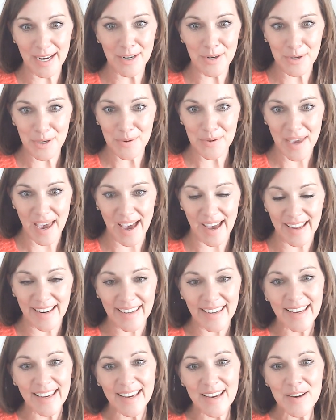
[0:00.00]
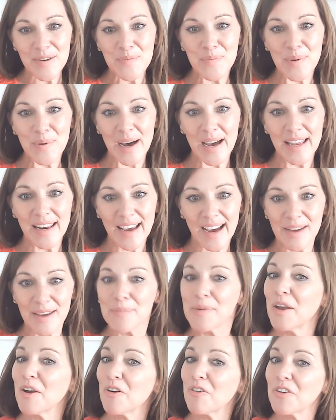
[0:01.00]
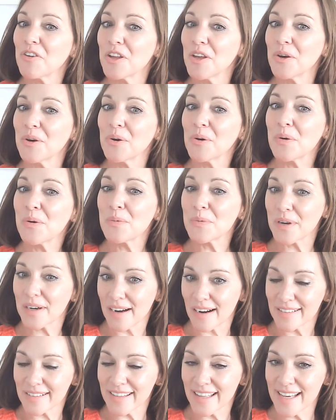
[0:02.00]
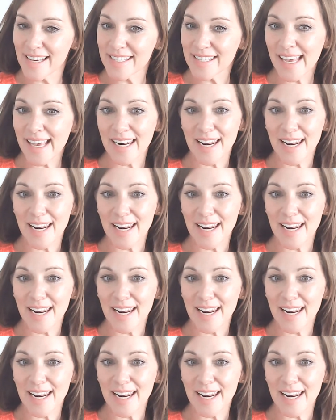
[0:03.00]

I know you can, but I'm here for you regardless,